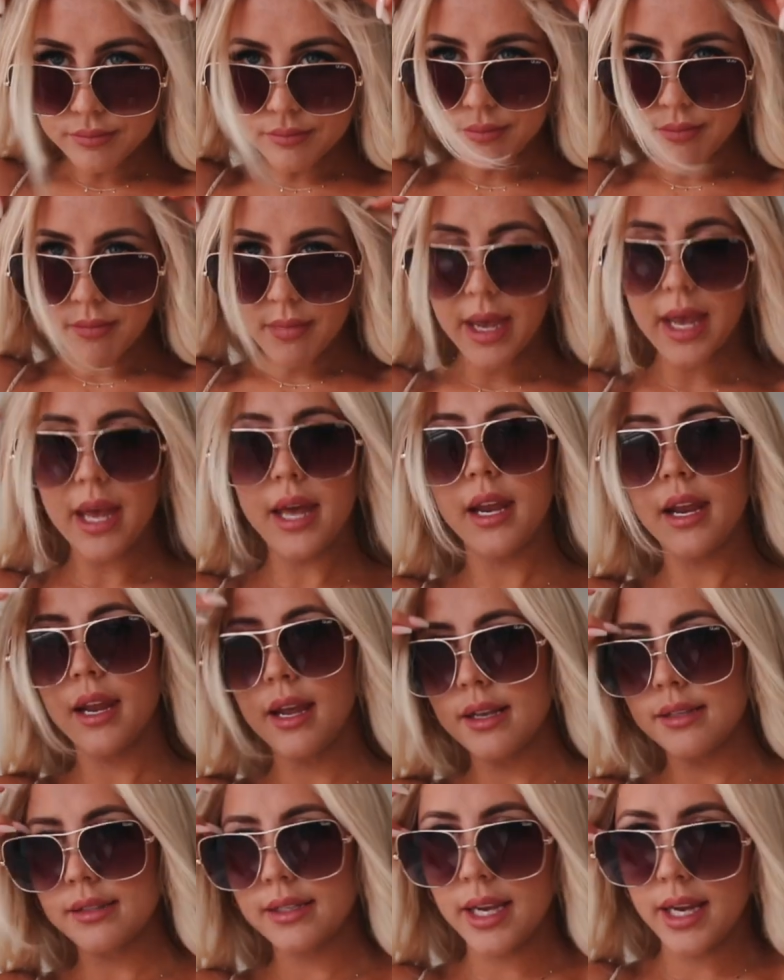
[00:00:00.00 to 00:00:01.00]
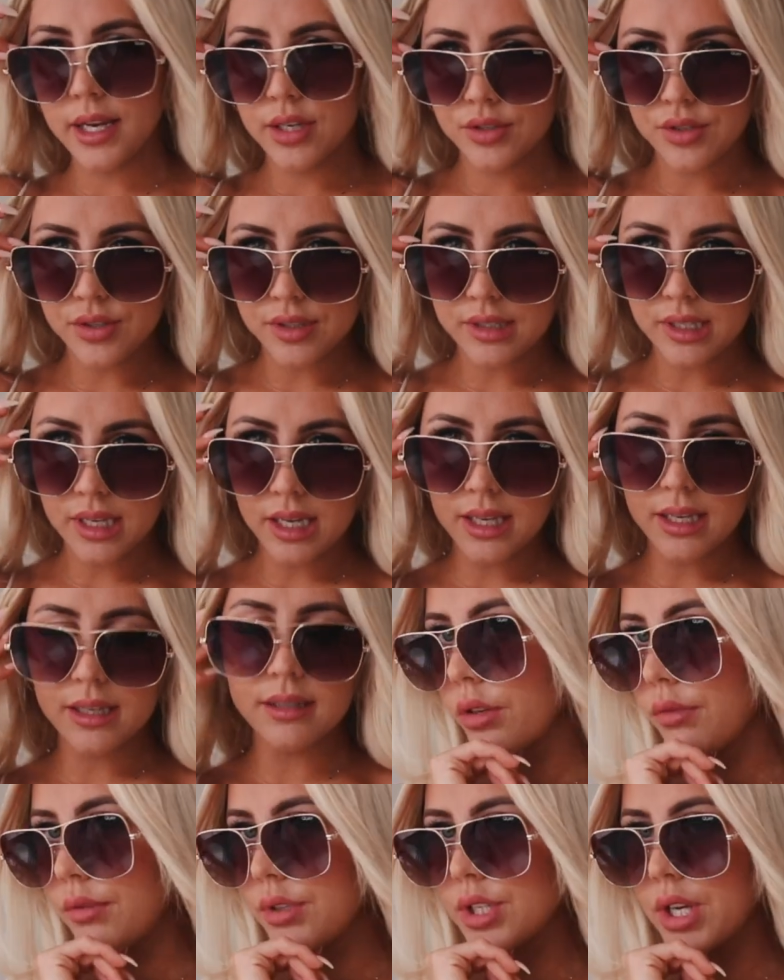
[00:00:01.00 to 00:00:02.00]
mad ass extra
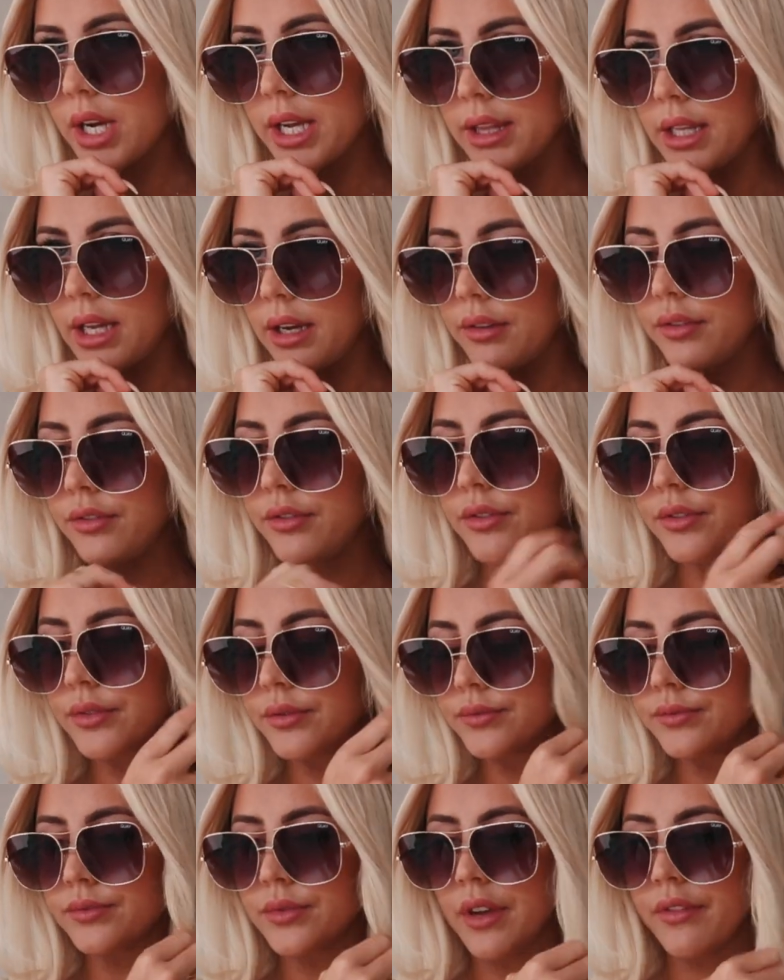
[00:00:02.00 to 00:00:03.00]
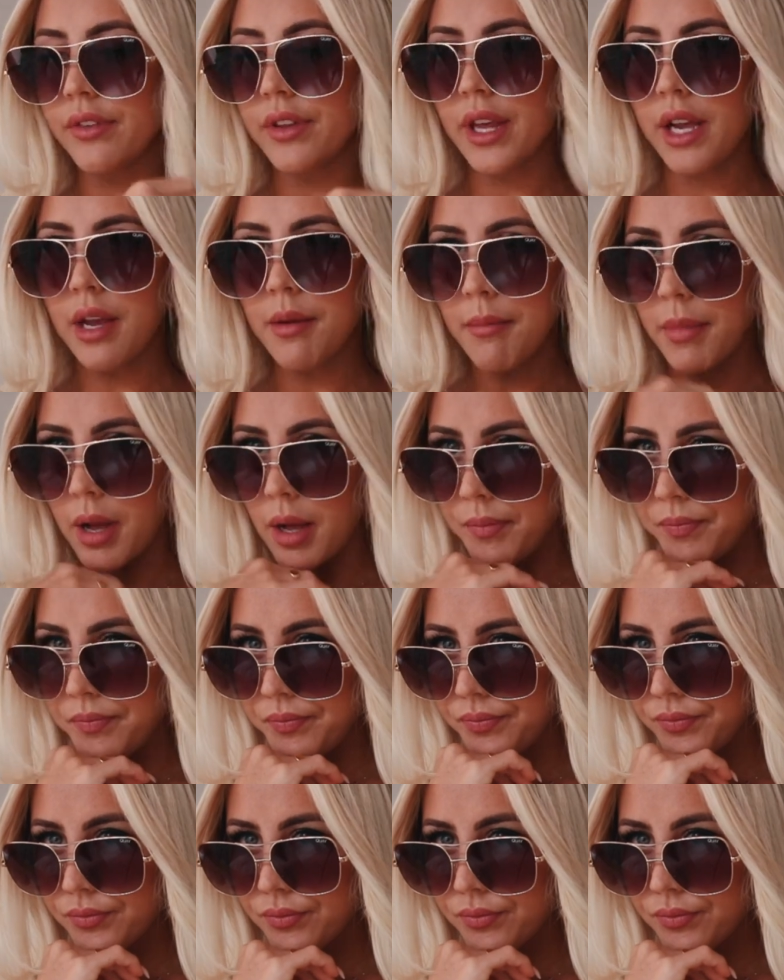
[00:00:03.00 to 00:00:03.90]
sunnies, which I love. I feel like a mum.